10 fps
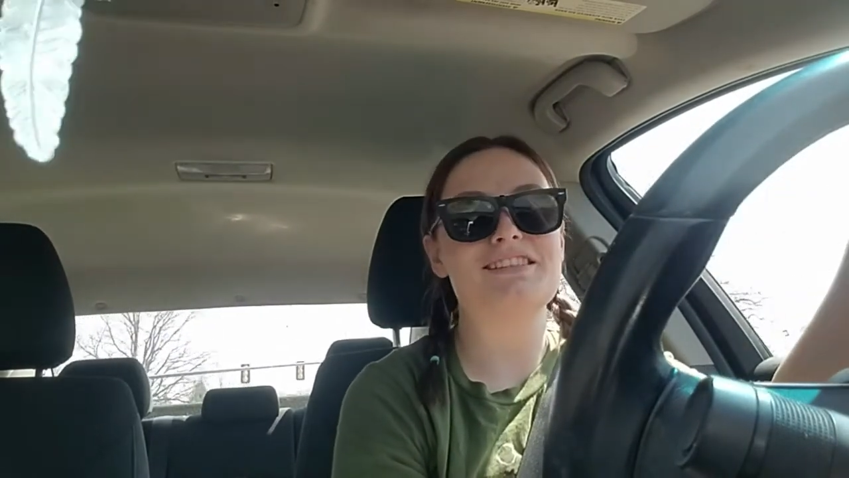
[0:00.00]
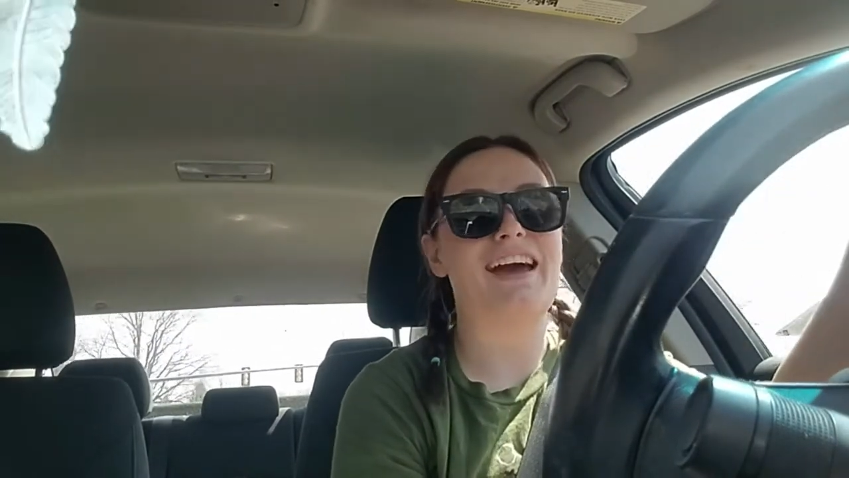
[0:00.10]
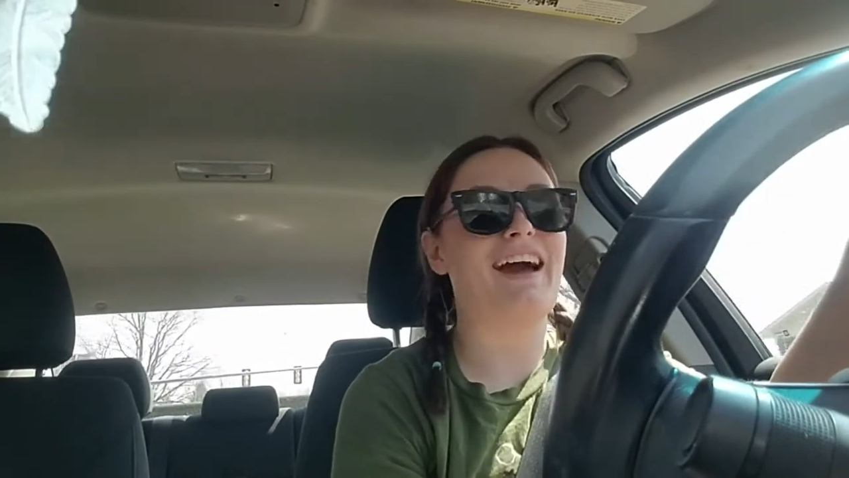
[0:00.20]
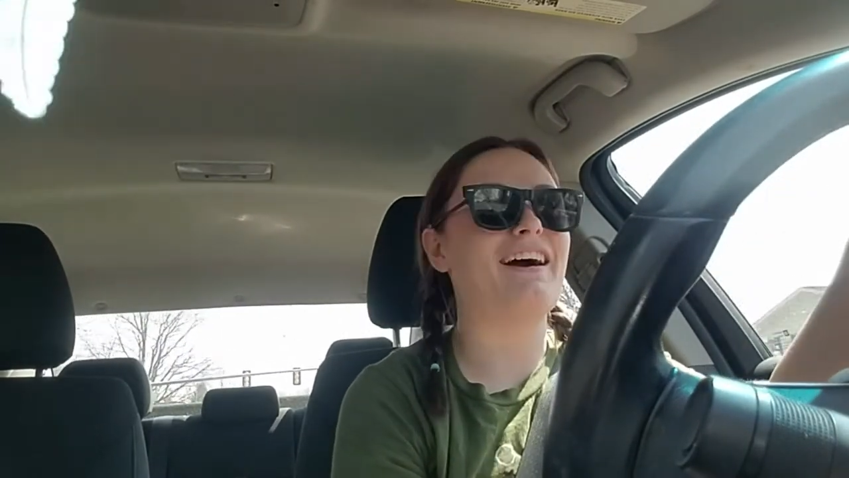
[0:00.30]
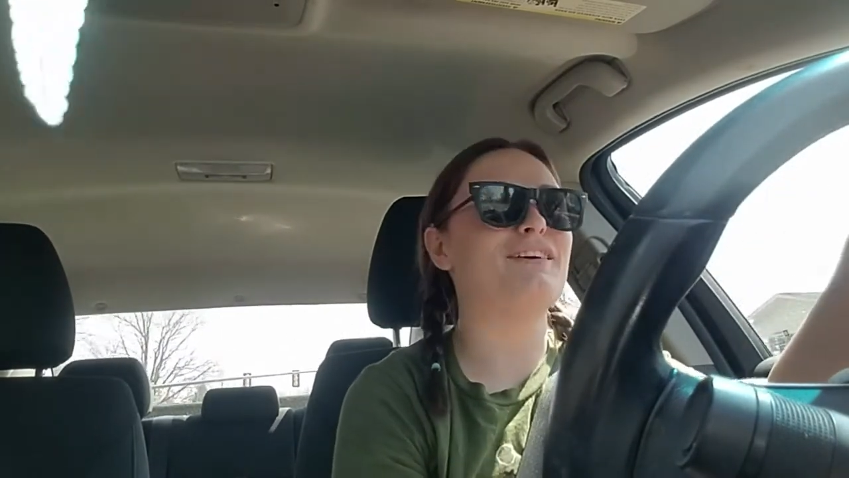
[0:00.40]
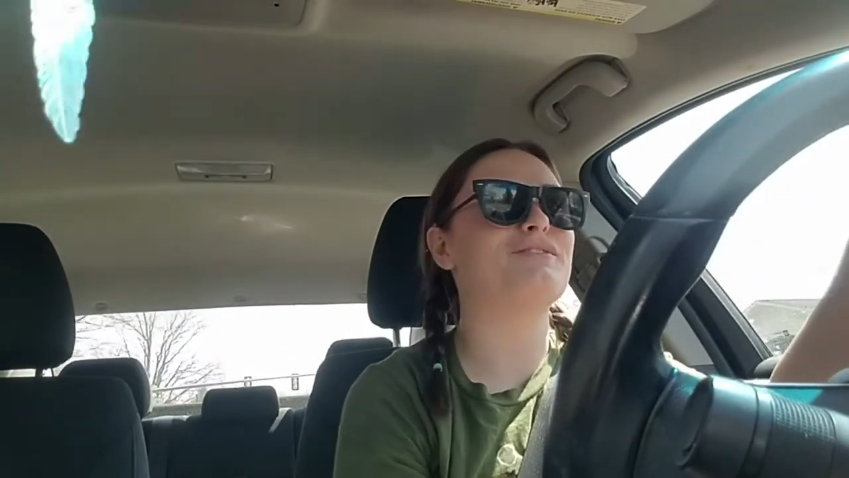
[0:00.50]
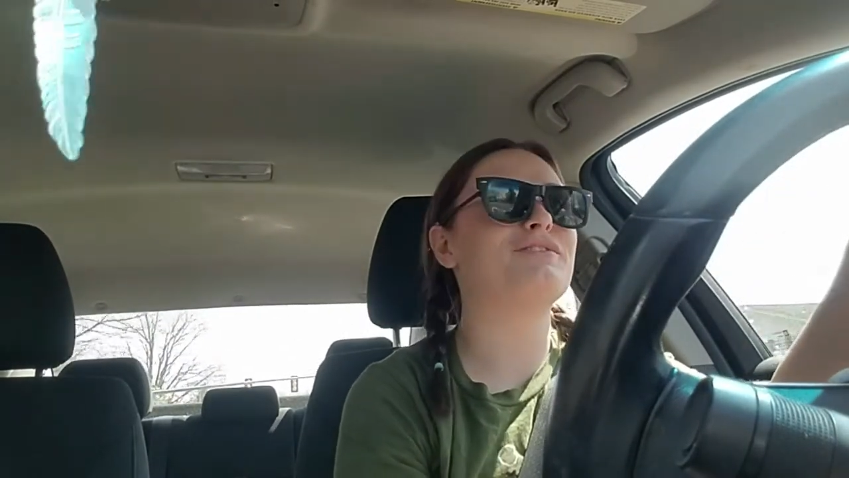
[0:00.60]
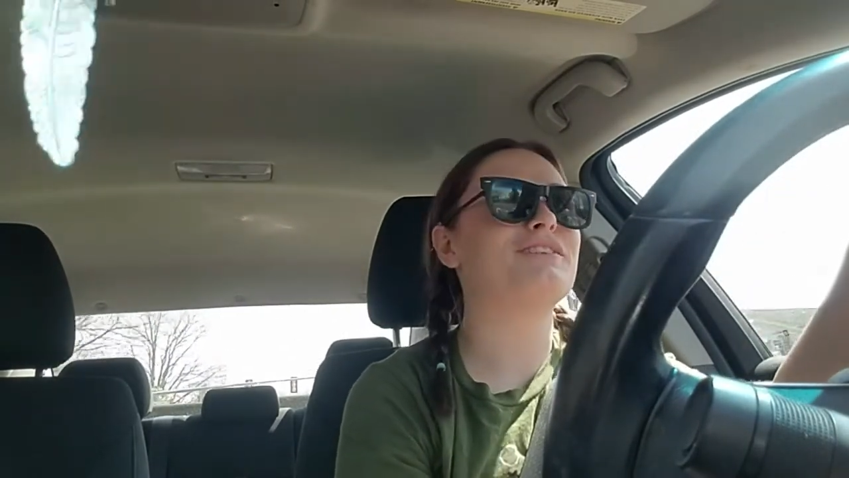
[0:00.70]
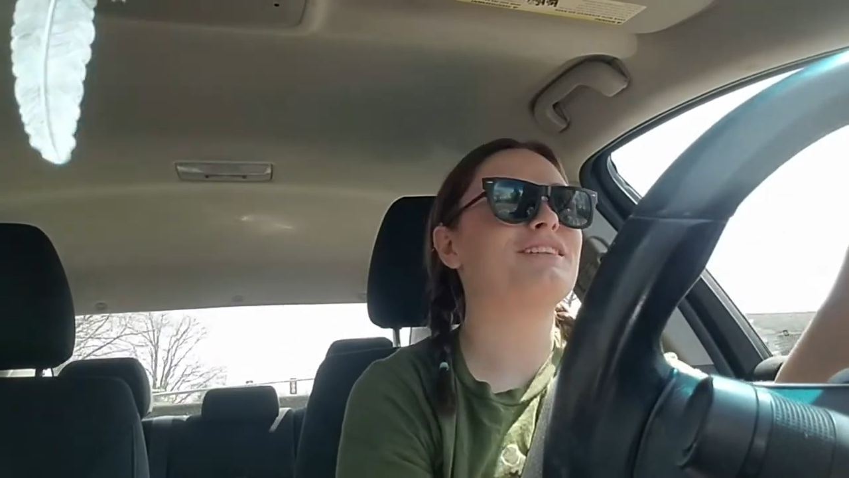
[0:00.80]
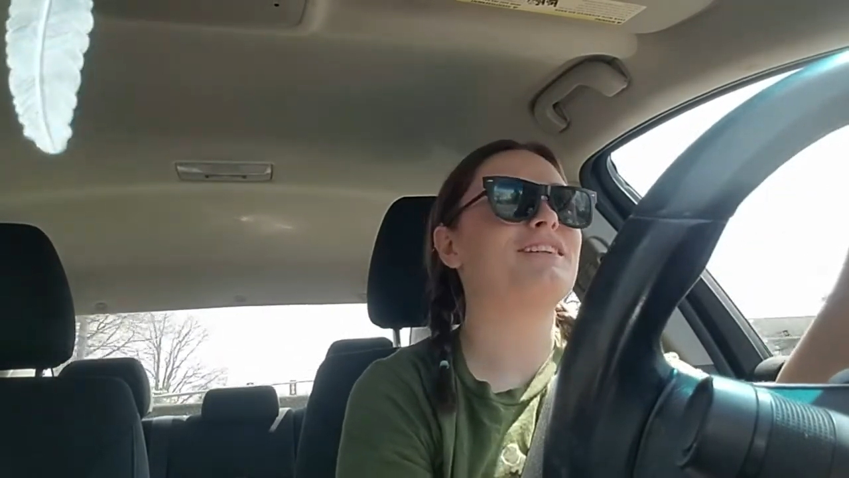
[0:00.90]
to have.
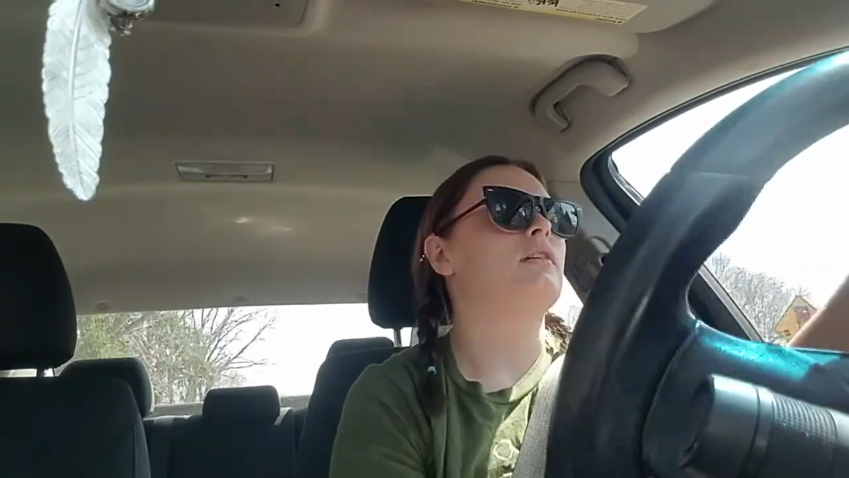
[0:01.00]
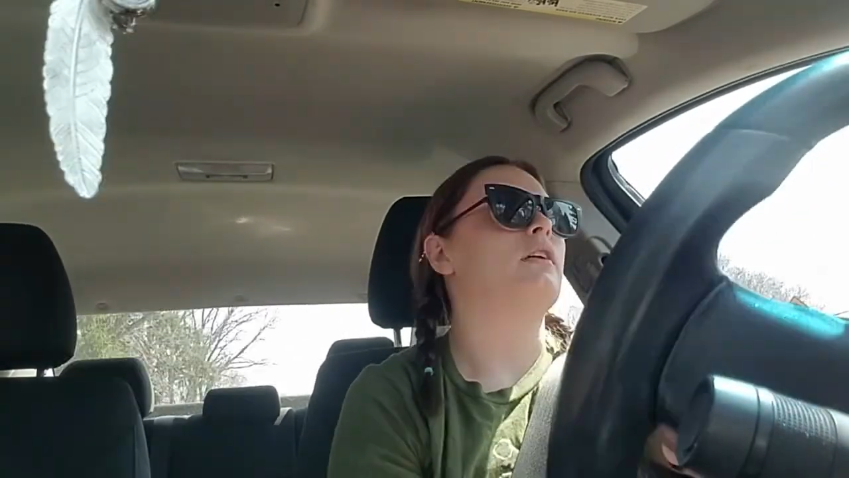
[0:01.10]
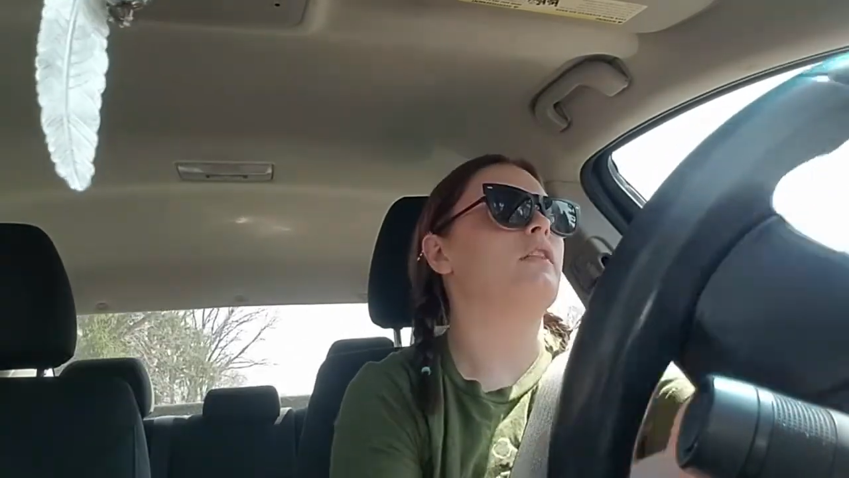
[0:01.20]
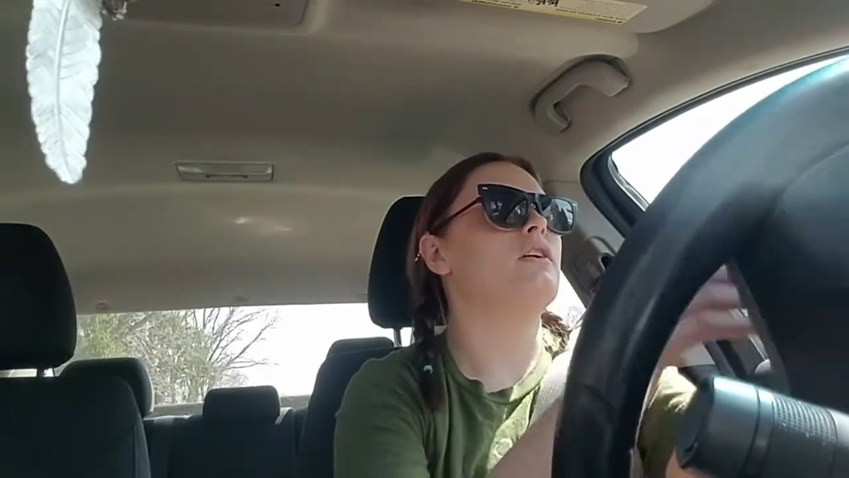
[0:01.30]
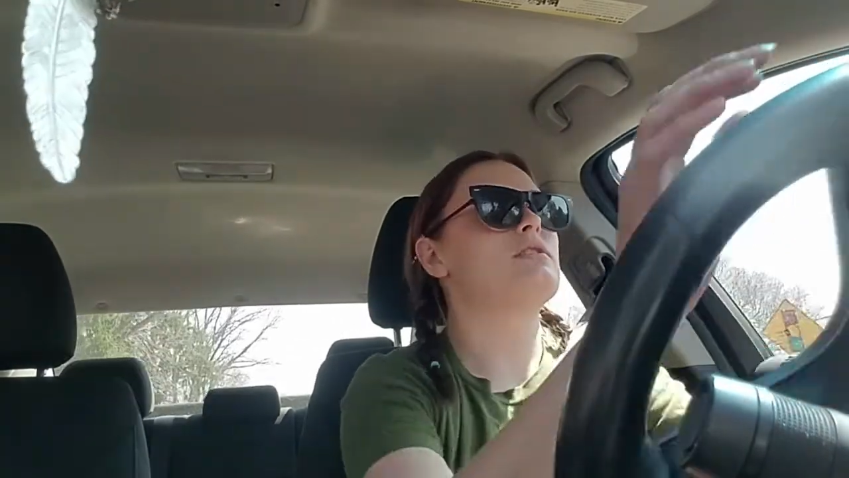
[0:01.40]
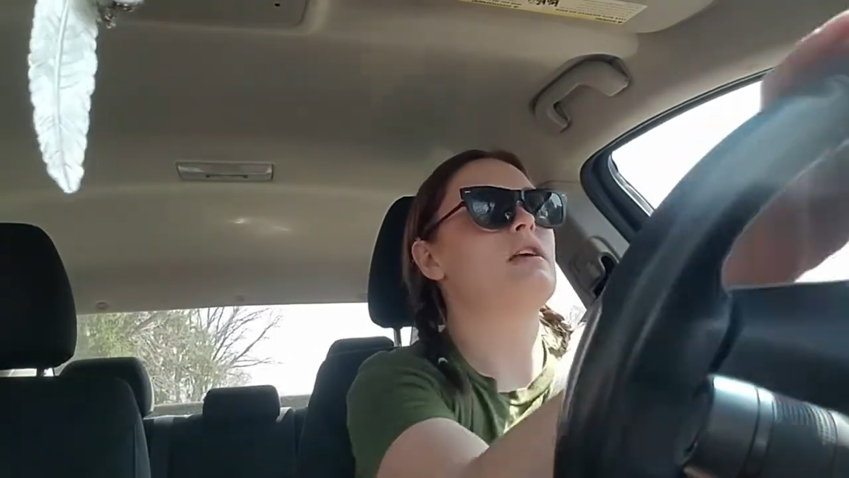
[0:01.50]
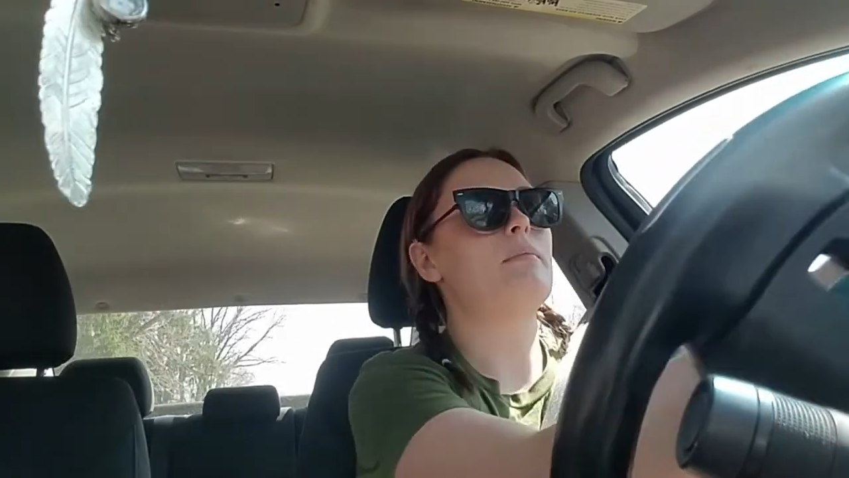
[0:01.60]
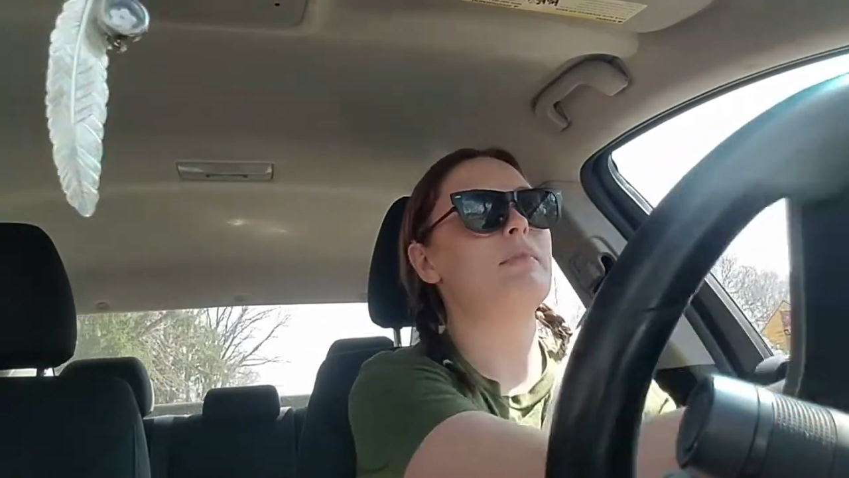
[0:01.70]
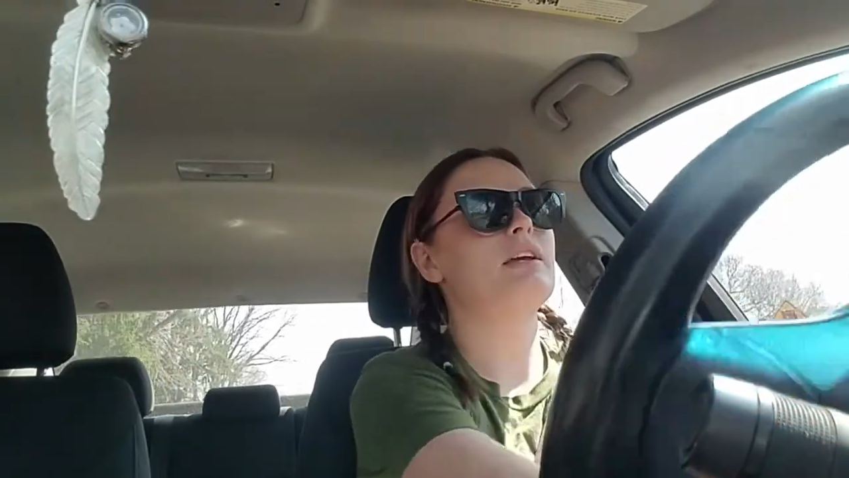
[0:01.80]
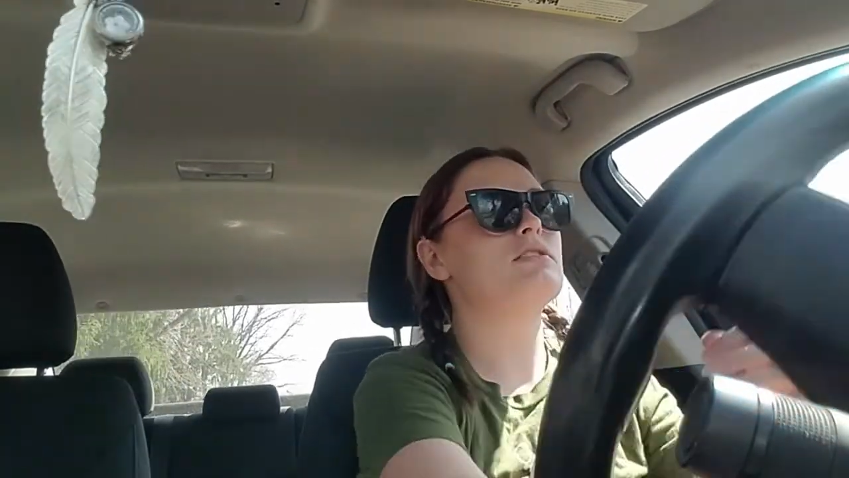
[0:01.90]
There's
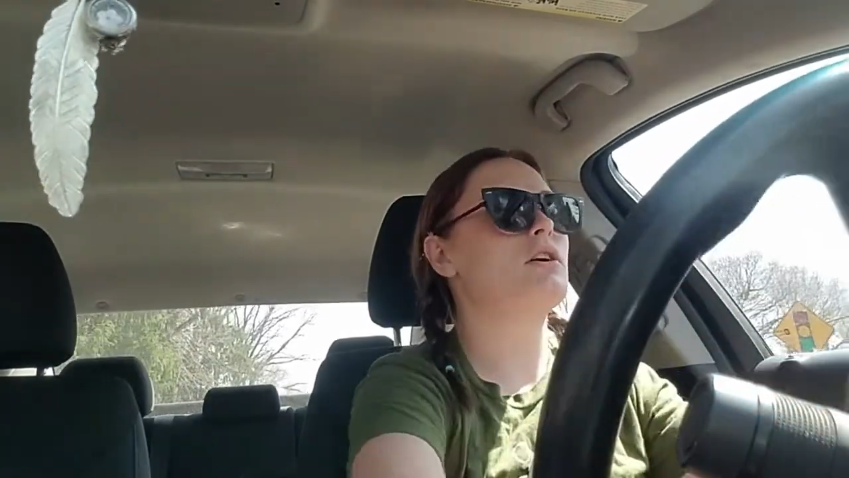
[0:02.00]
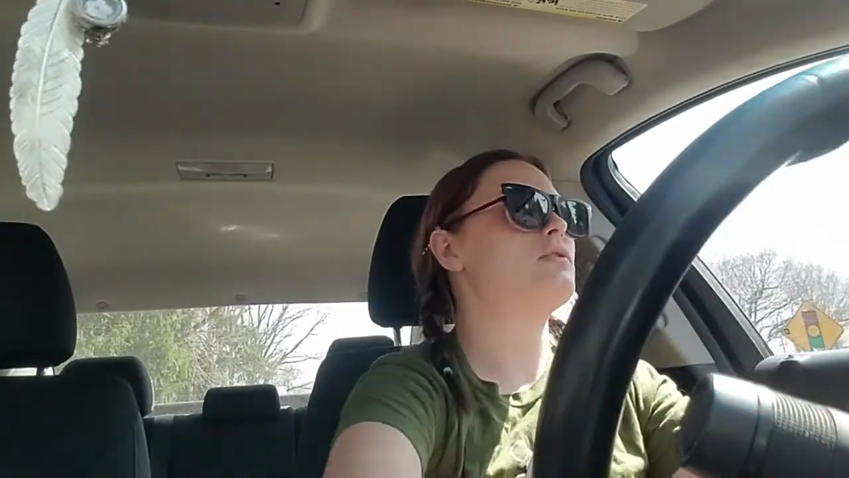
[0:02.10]
something so